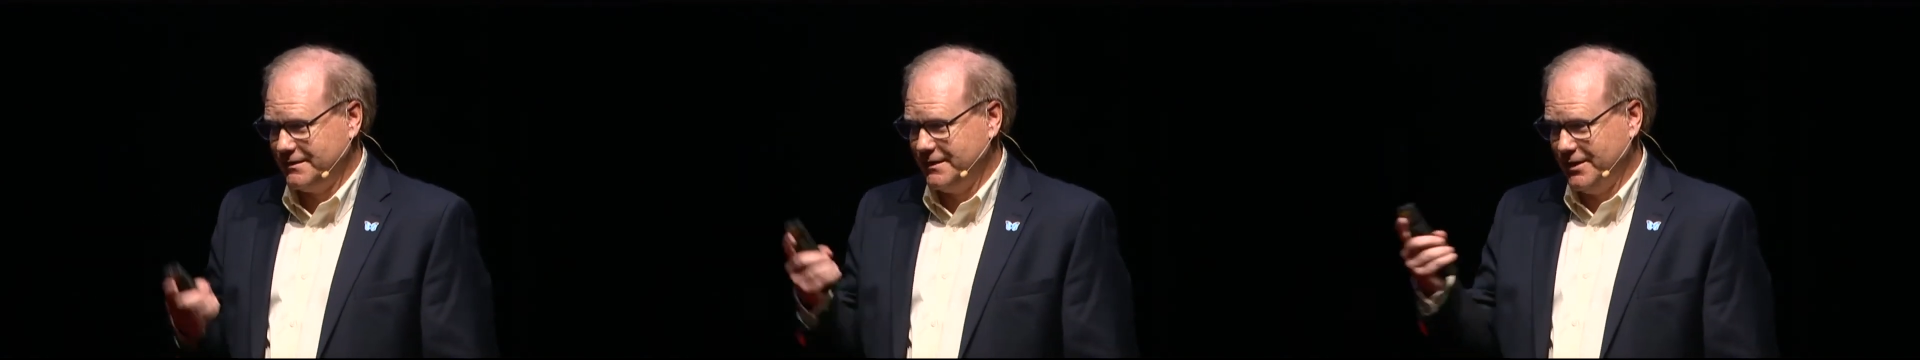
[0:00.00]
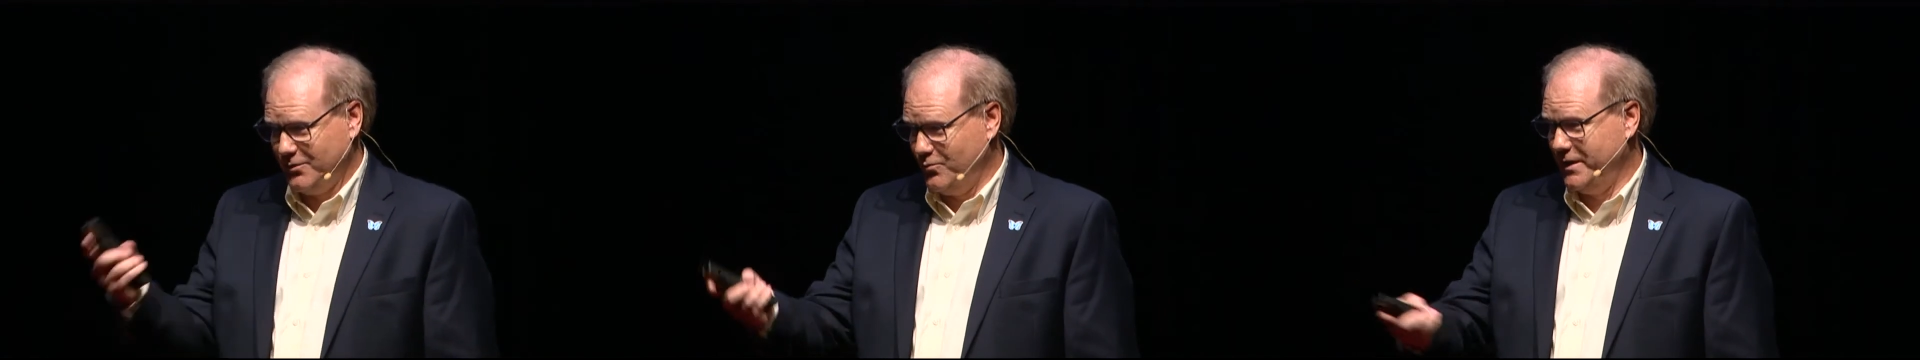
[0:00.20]

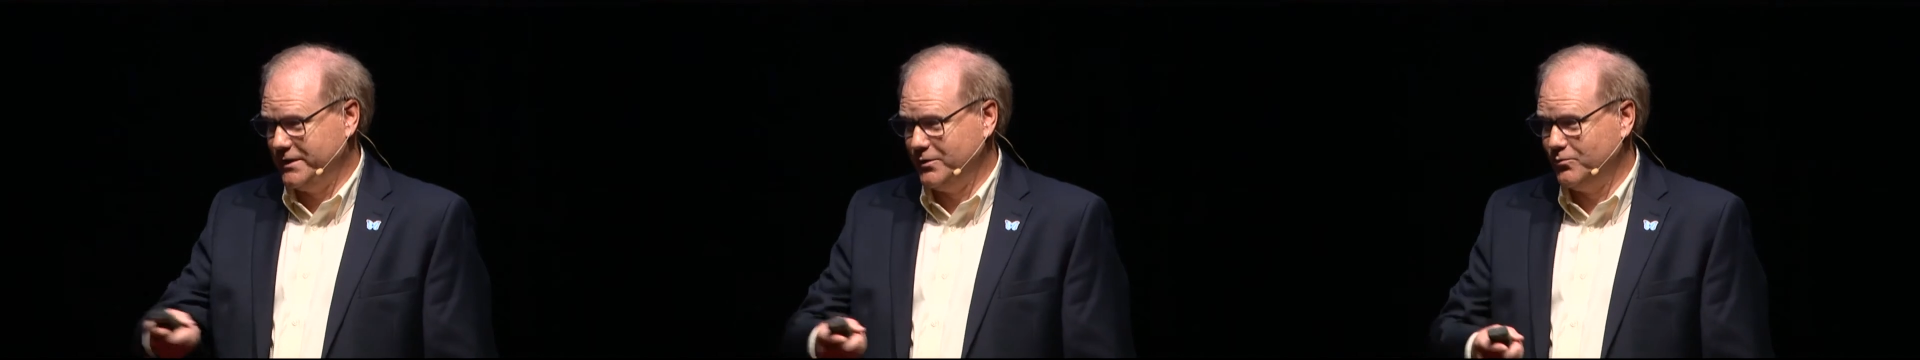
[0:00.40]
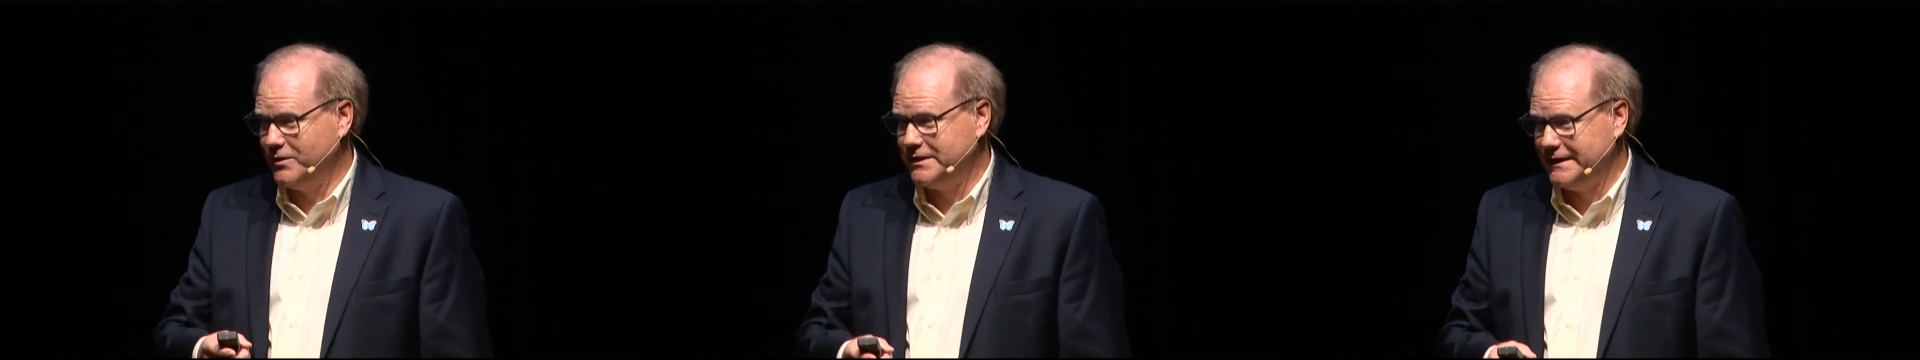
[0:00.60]
when
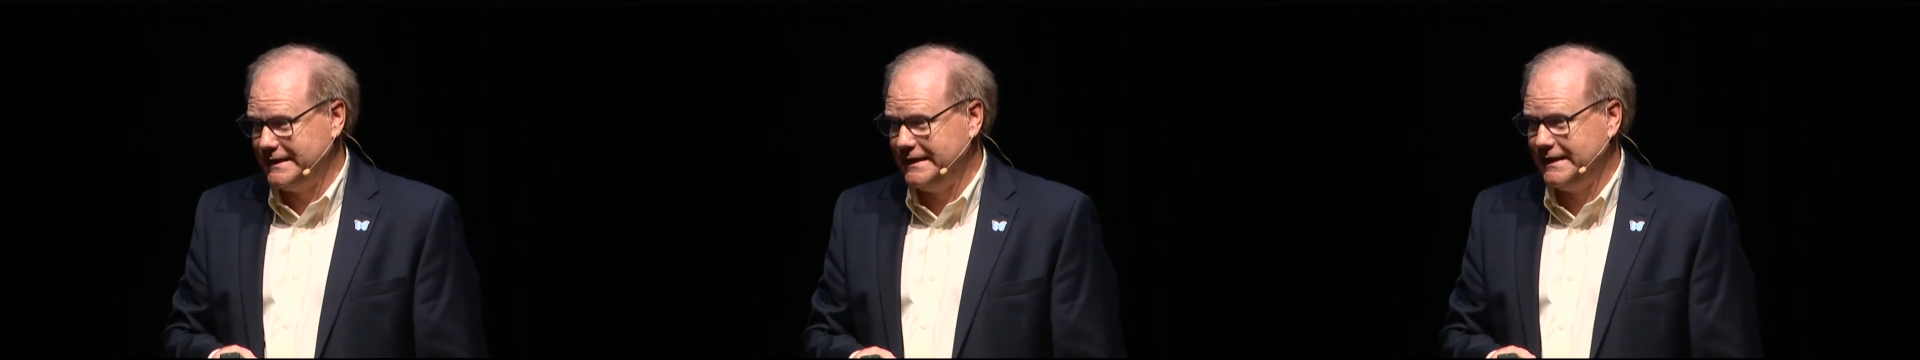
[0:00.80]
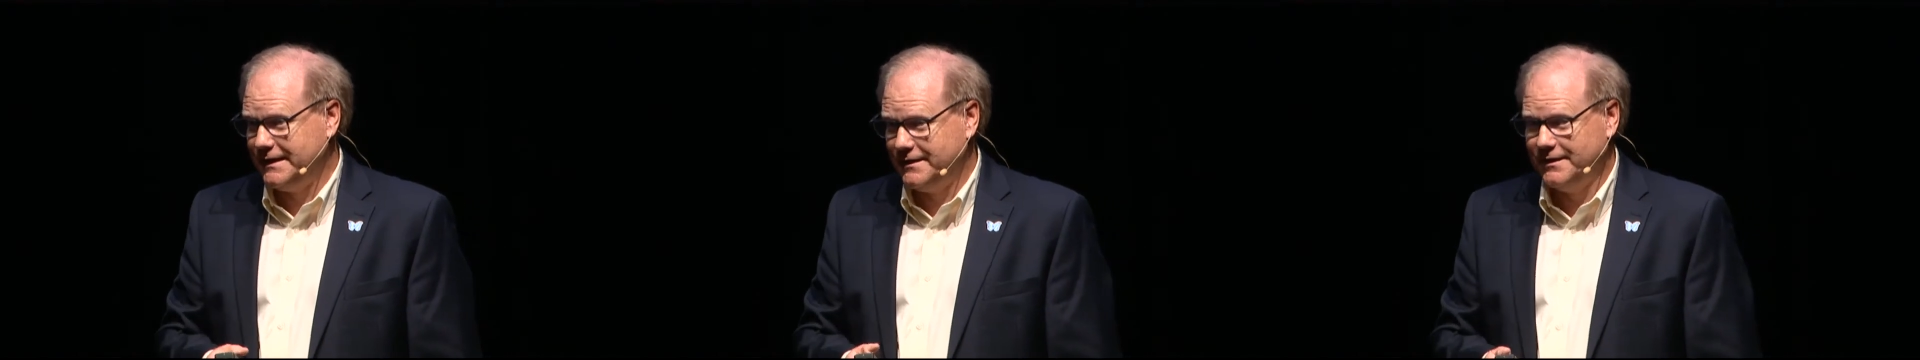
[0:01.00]
you really
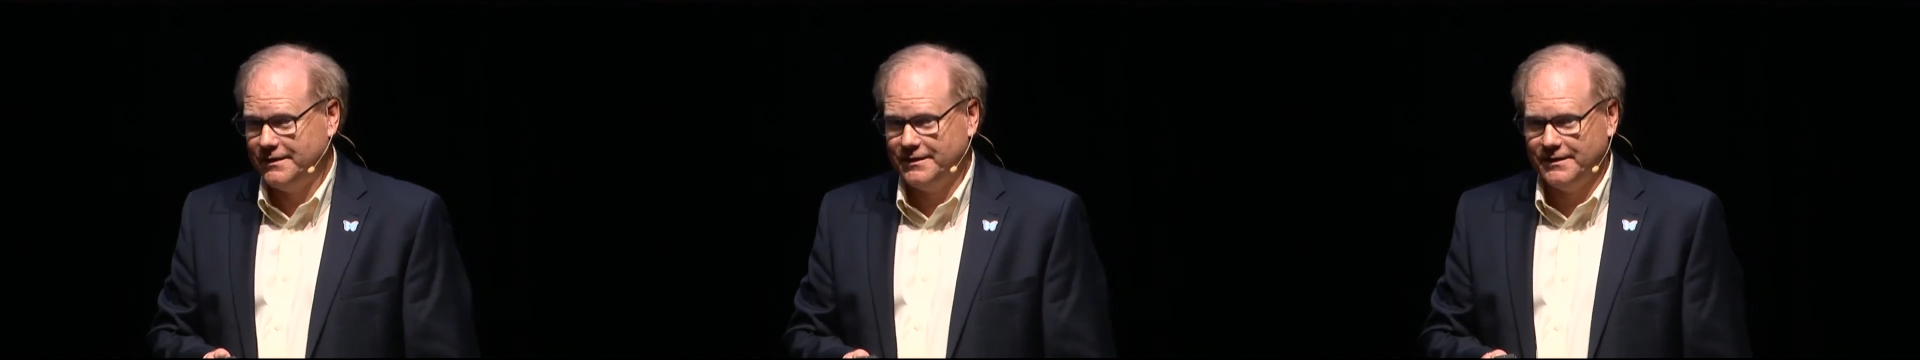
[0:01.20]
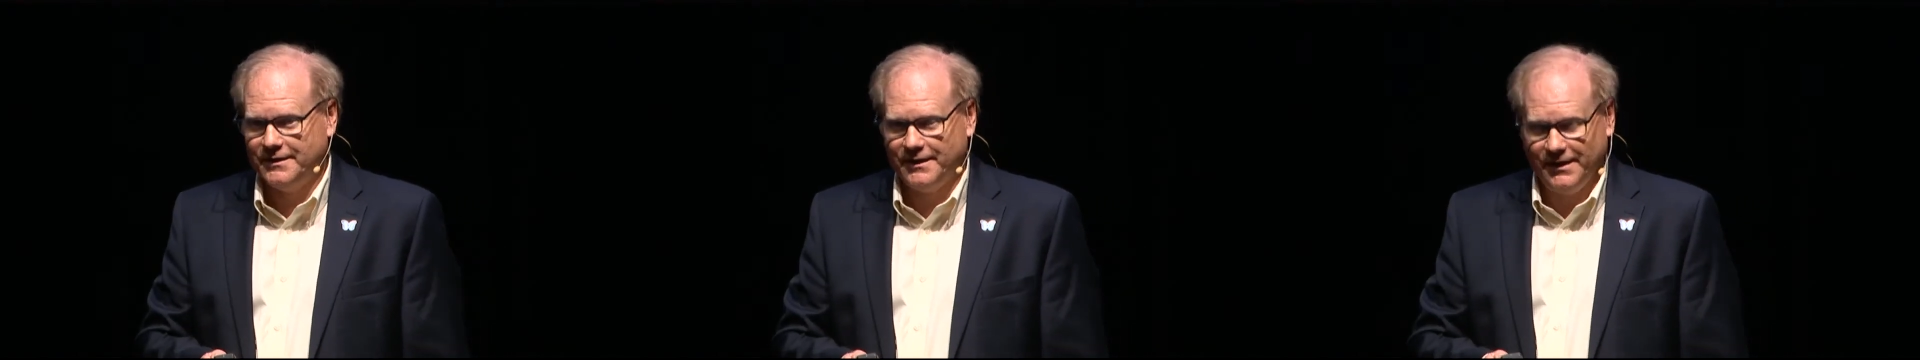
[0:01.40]
need
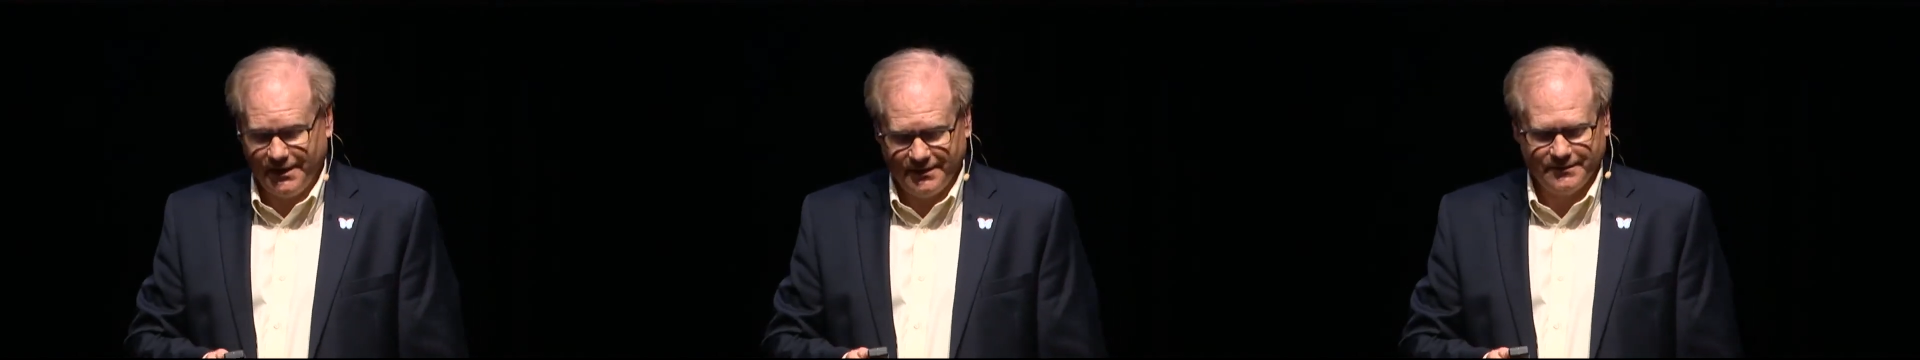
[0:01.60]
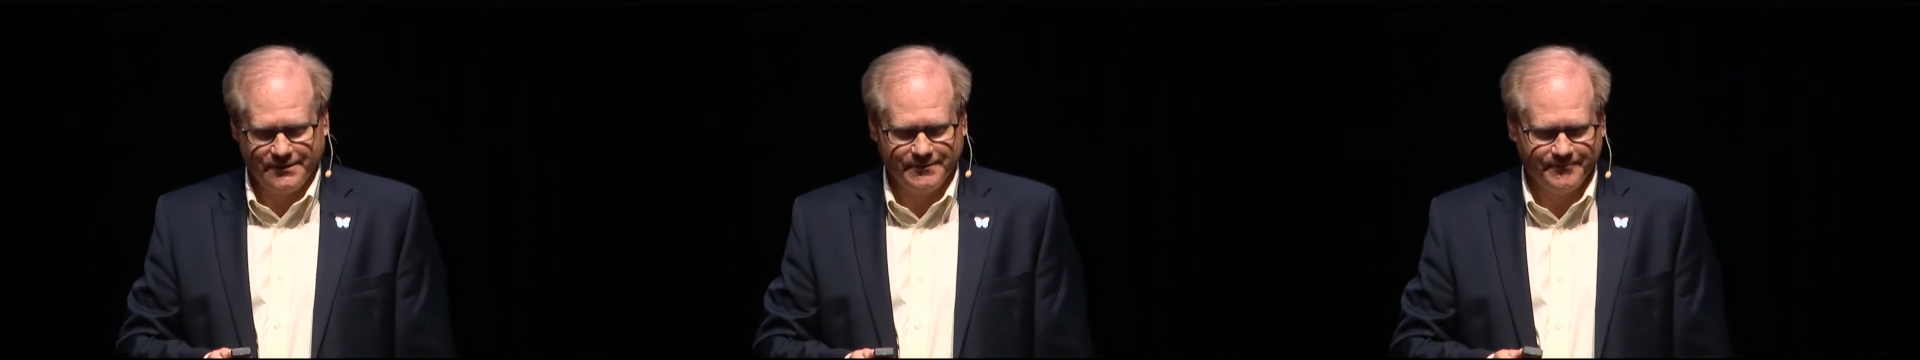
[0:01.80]

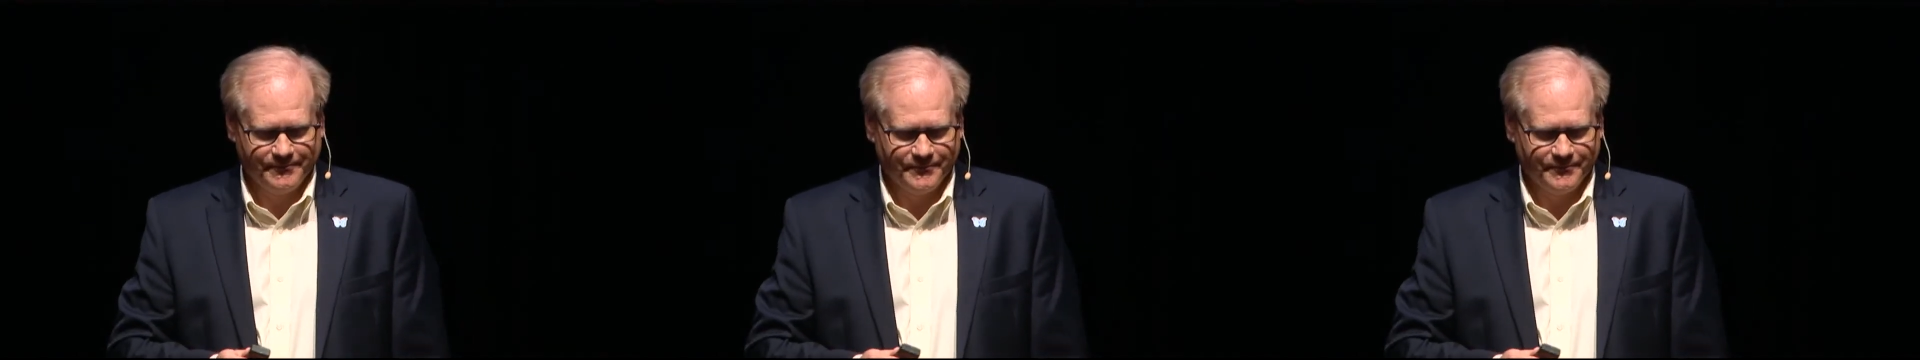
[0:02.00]
it.